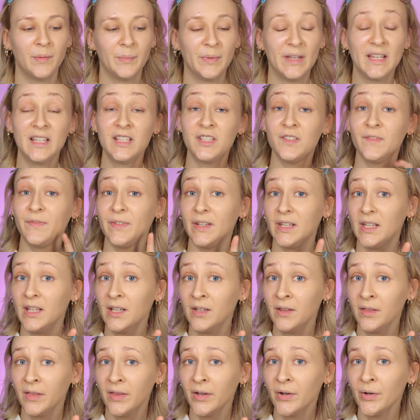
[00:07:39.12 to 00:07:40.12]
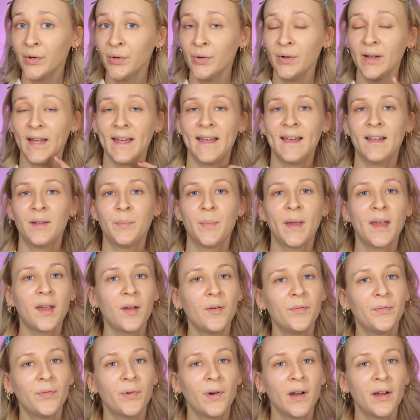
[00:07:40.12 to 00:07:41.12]
It's vegan though, and
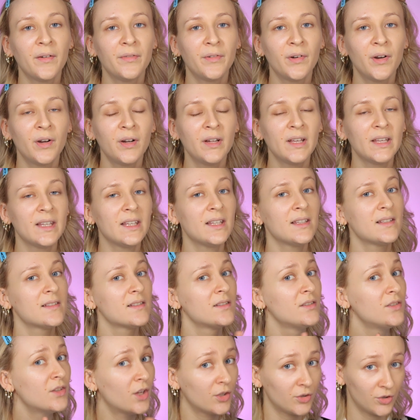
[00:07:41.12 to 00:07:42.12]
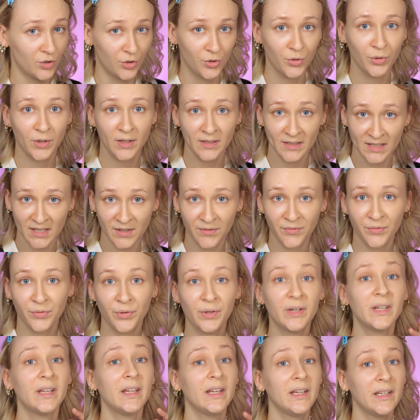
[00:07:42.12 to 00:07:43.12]
Makeup Forever is not cruelty
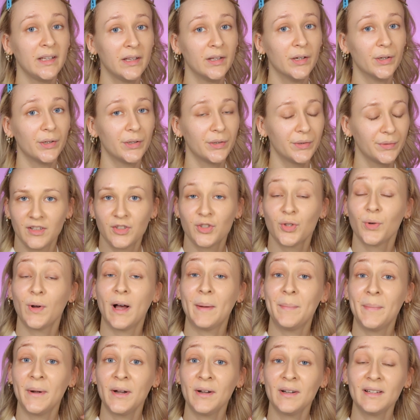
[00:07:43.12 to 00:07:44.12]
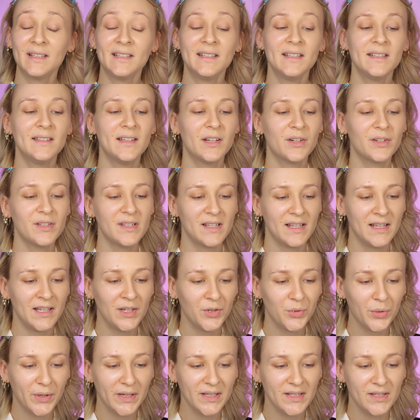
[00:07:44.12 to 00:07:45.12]
free either. So apparently there is
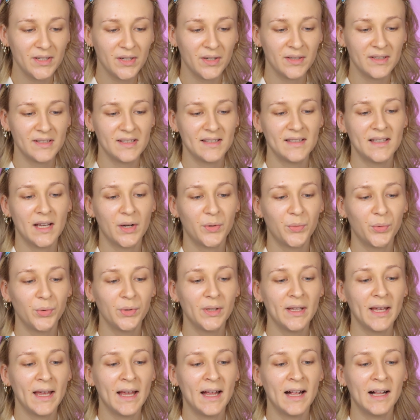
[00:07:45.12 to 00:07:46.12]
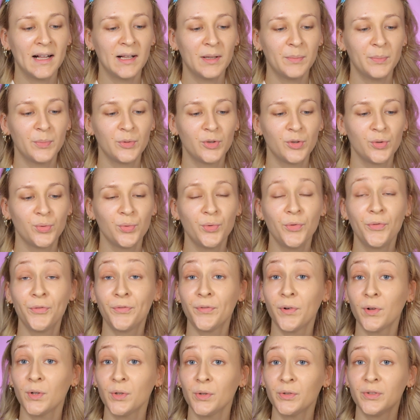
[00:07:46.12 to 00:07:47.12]
ingredients that would help to
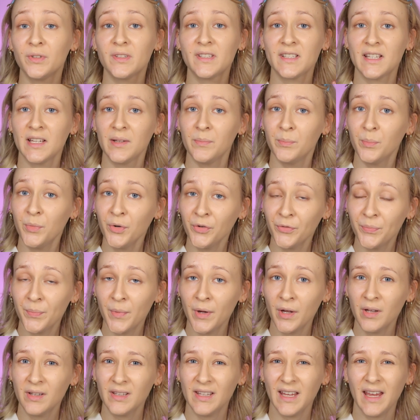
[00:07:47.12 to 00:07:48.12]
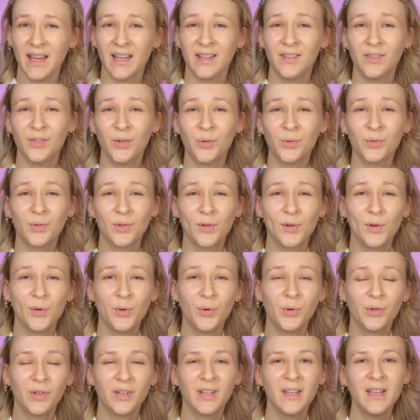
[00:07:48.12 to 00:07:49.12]
follow the skin movement and don't
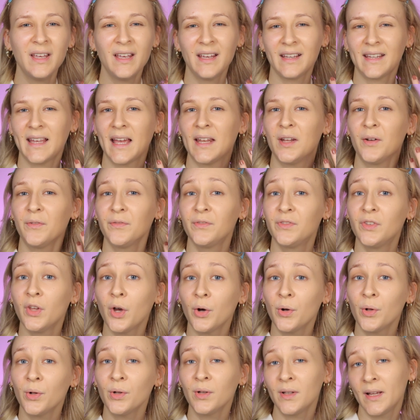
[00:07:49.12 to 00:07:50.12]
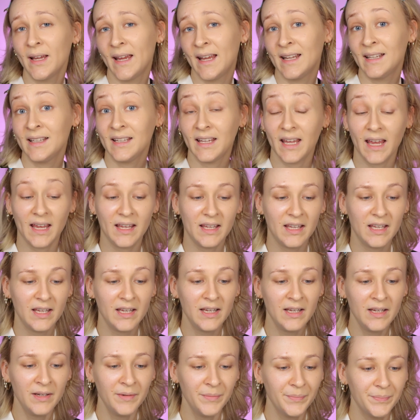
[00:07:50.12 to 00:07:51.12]
look kind of dull and
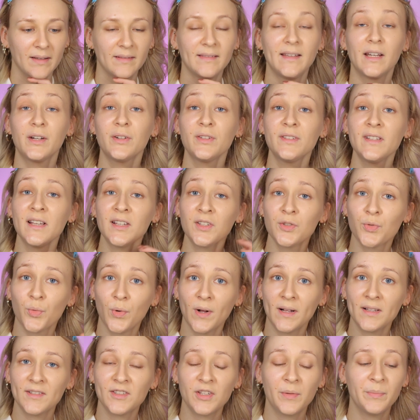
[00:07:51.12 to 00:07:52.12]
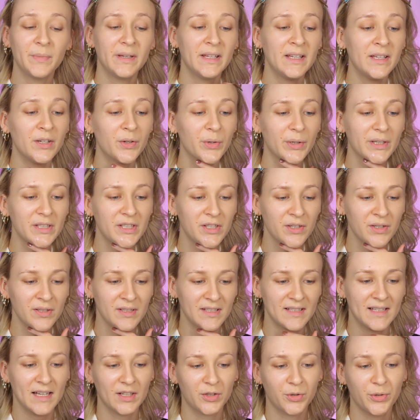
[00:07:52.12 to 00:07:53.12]
cakey. There is as well some
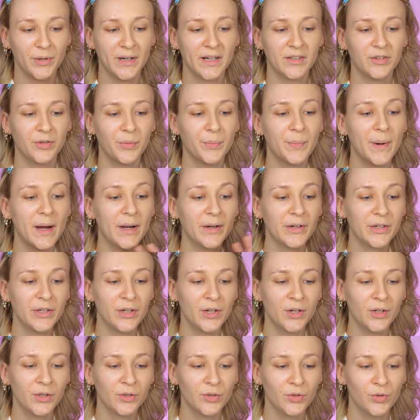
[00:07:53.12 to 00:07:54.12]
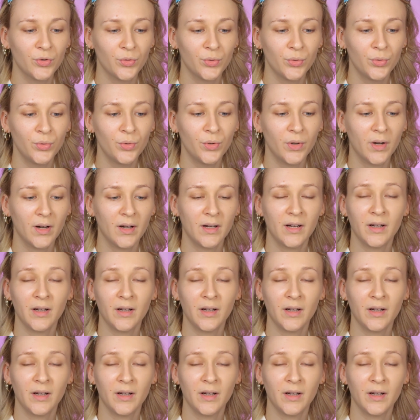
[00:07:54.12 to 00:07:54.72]
ingredients that create a barrier to